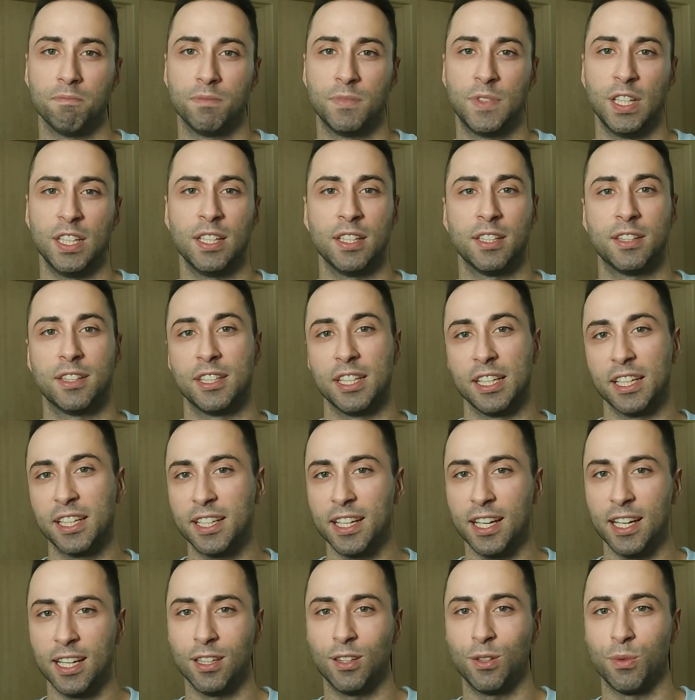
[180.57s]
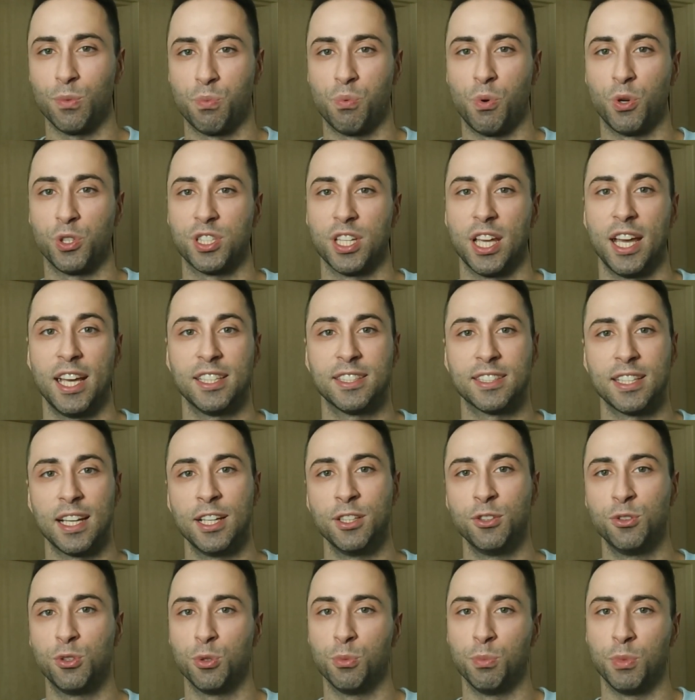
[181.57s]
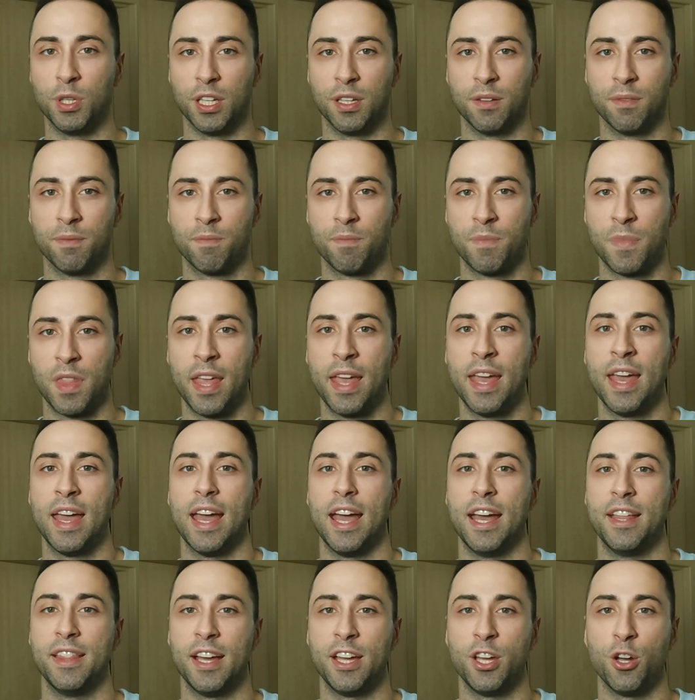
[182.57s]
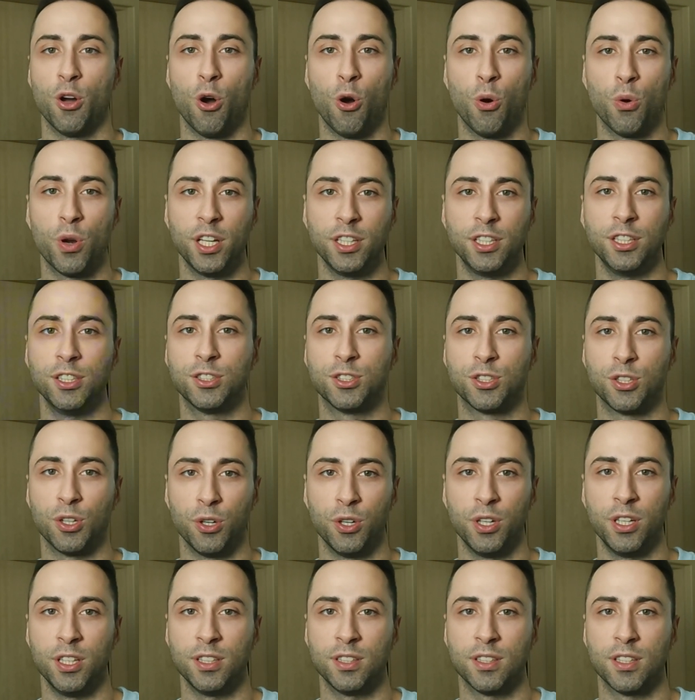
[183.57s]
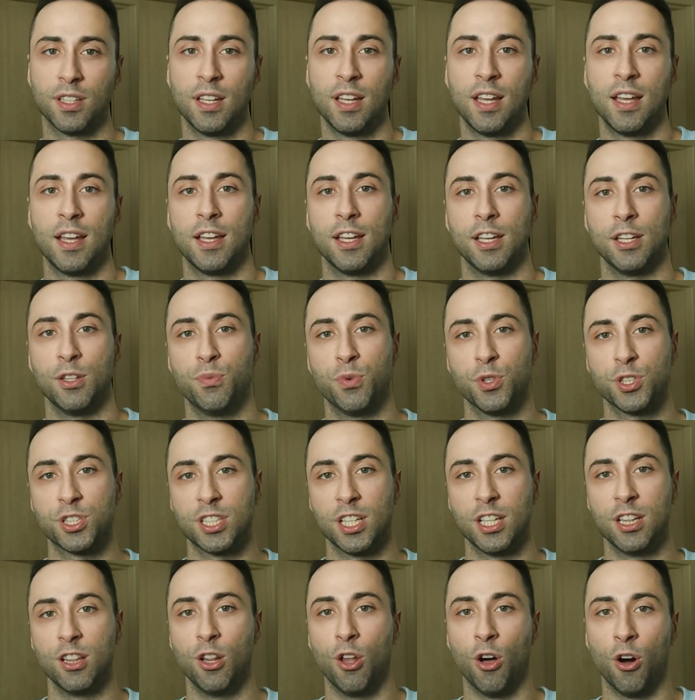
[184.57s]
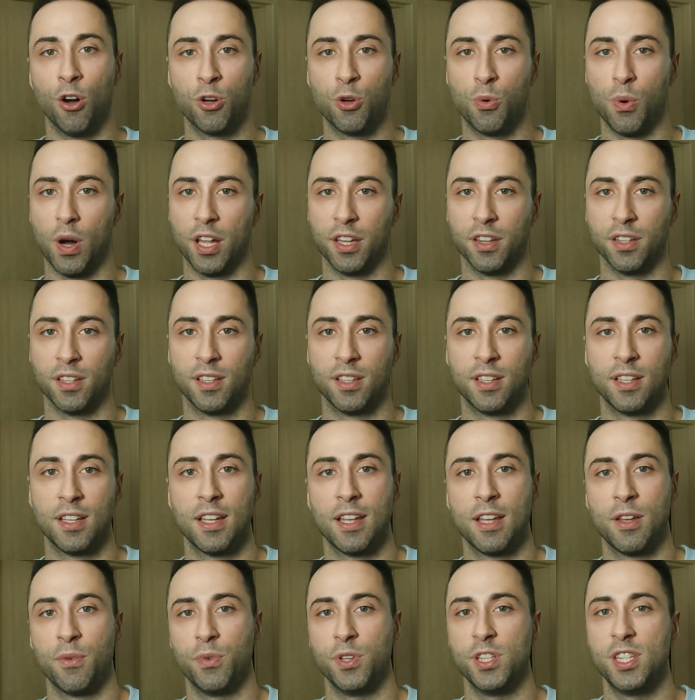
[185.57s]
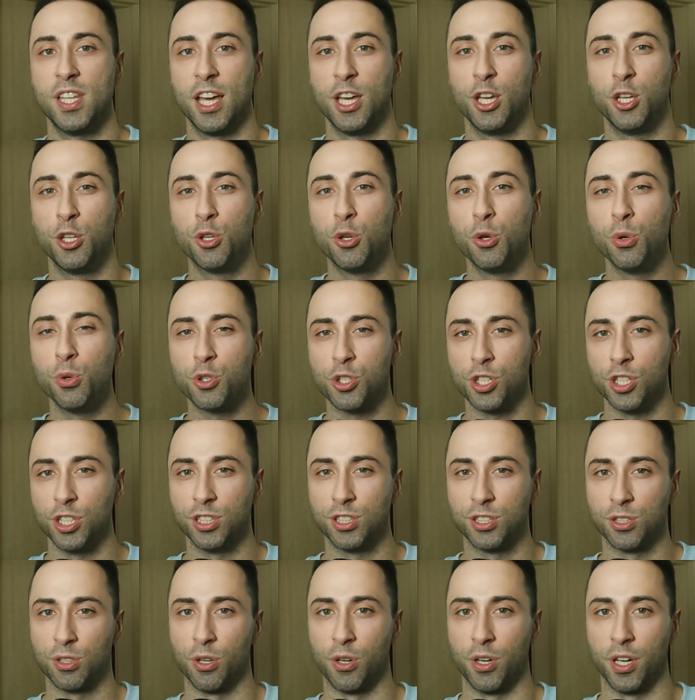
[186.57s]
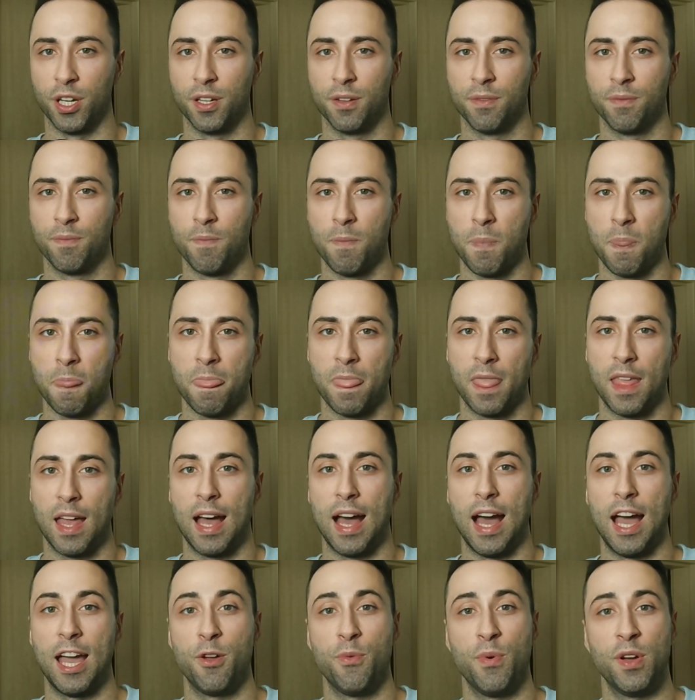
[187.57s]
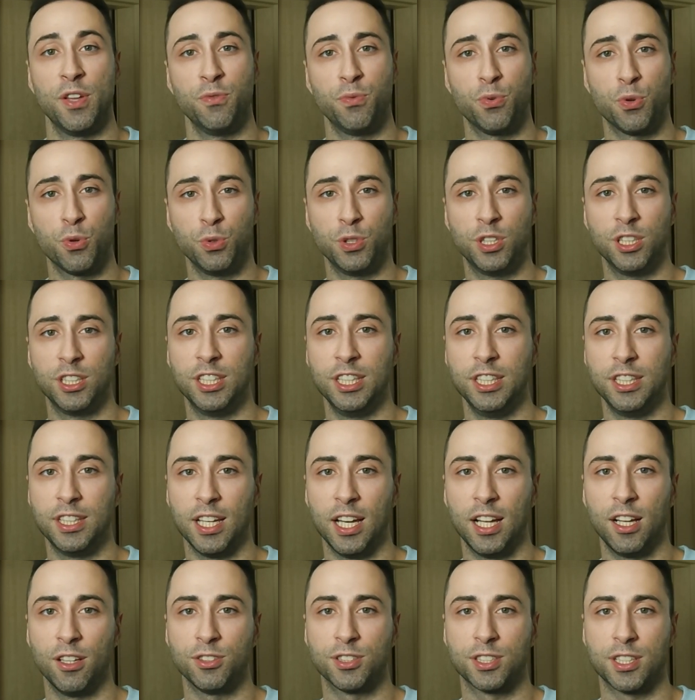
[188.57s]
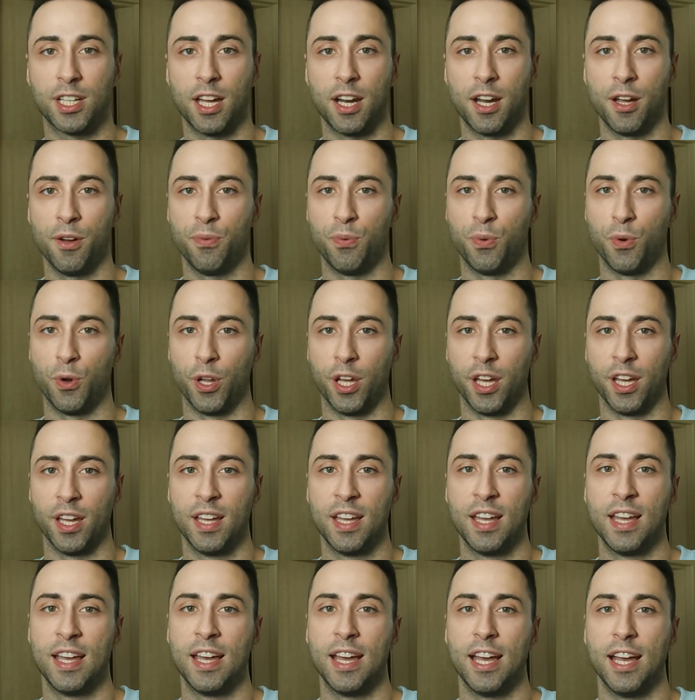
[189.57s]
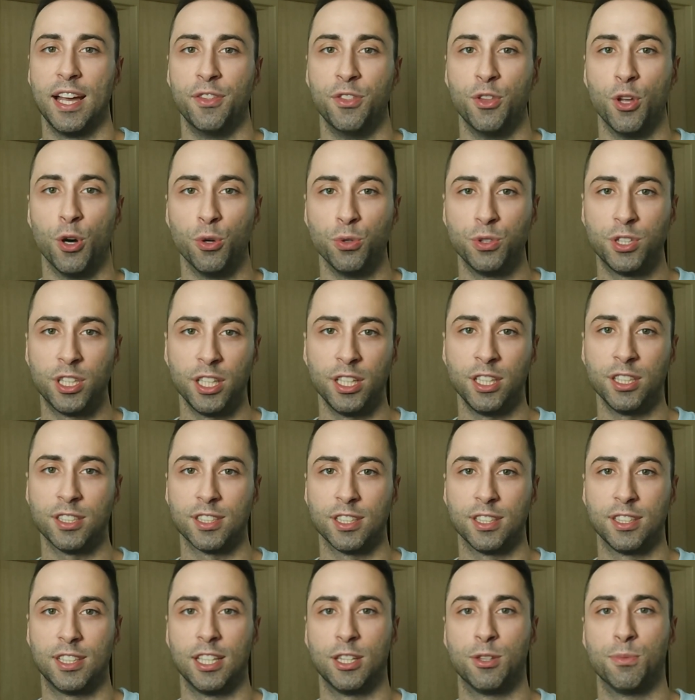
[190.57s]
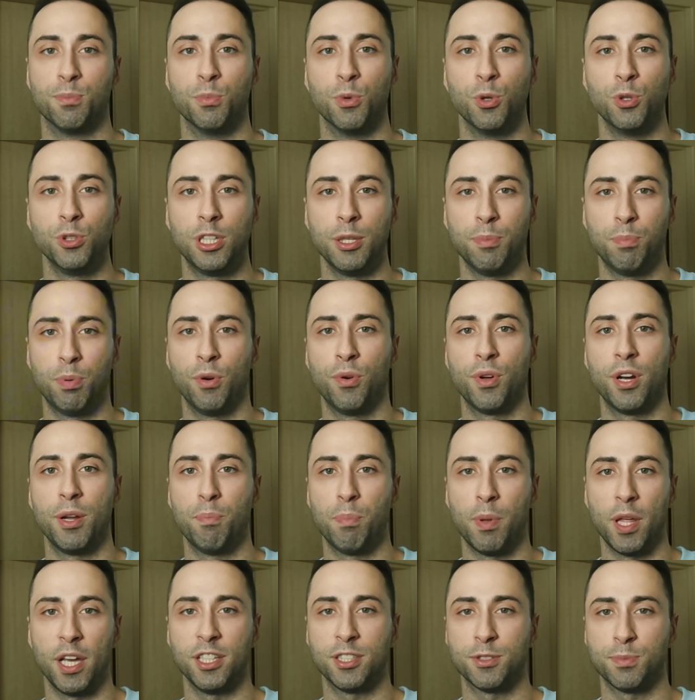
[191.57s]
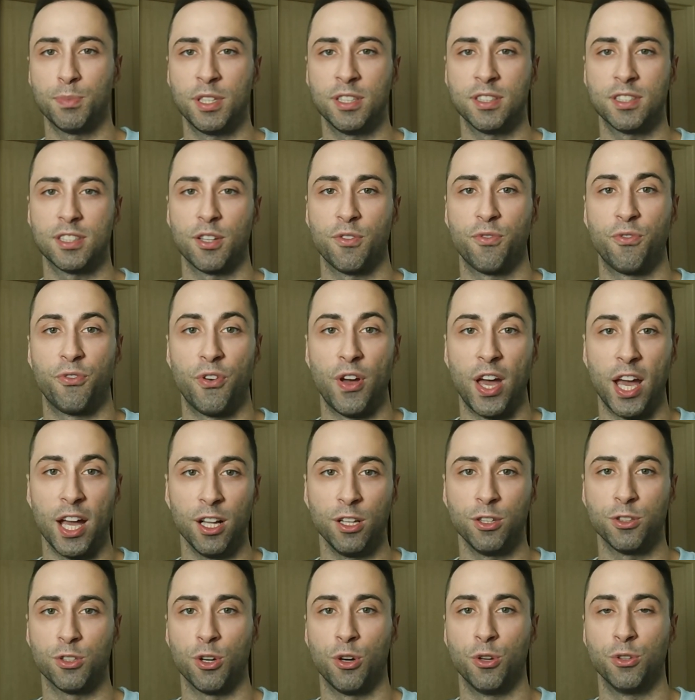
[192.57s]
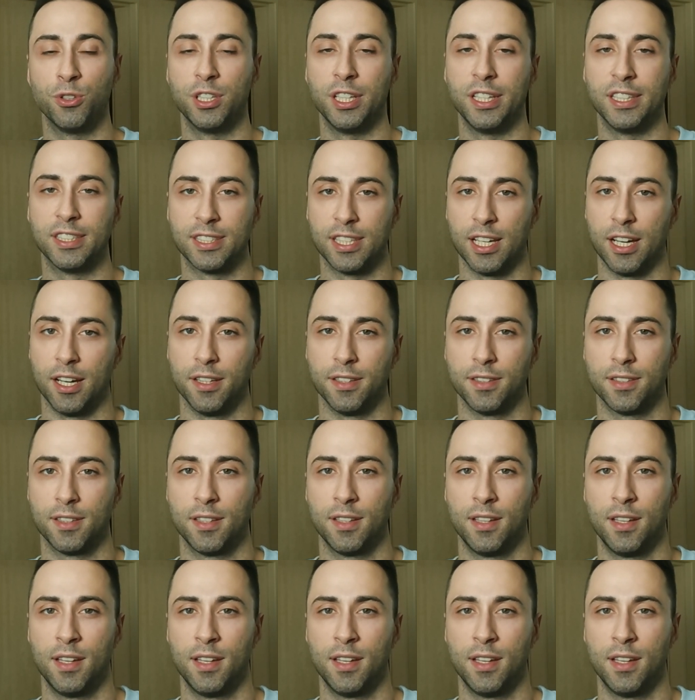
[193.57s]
that a ticket was assigned to me, and I already saw it, it was a long one, with a huge history. I went through the details carefully and noticed that multiple replacements failed on this site.